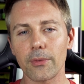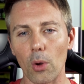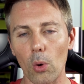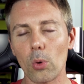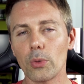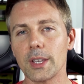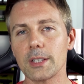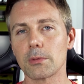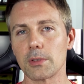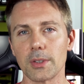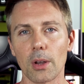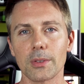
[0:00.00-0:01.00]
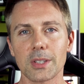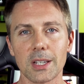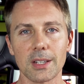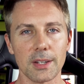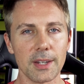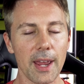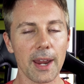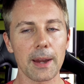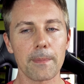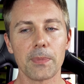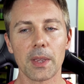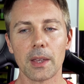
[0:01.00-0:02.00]
of all these results here
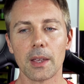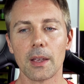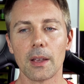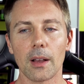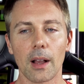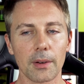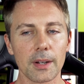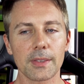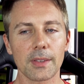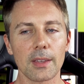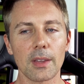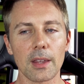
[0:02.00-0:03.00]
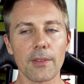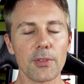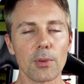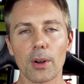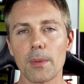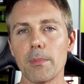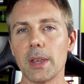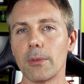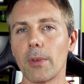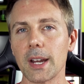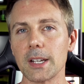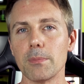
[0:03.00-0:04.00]
today, I'm gonna say that if you're on a
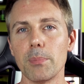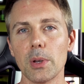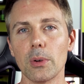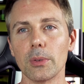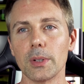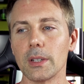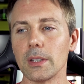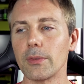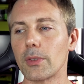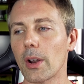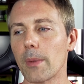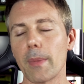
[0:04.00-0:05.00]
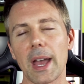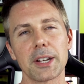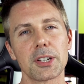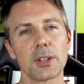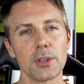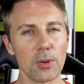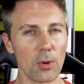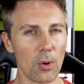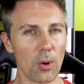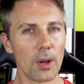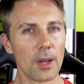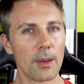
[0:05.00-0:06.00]
mid-range build, you've gotta match
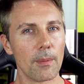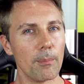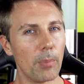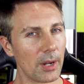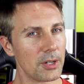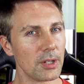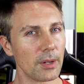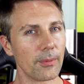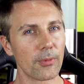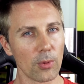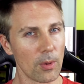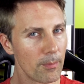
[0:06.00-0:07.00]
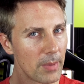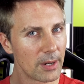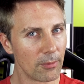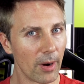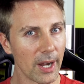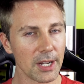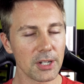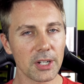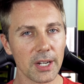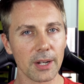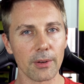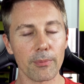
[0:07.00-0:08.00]
your budget for a mid-range
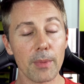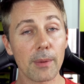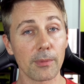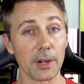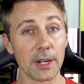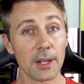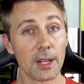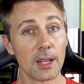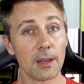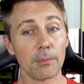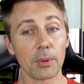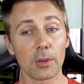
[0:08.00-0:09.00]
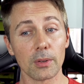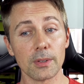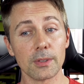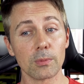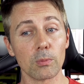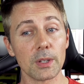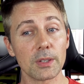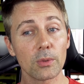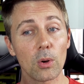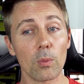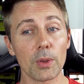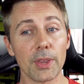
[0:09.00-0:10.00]
kit of memory because we
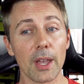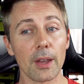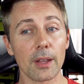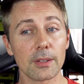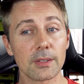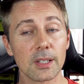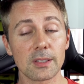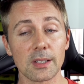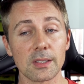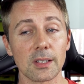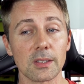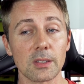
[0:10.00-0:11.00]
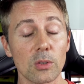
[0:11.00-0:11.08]
saw with that 1660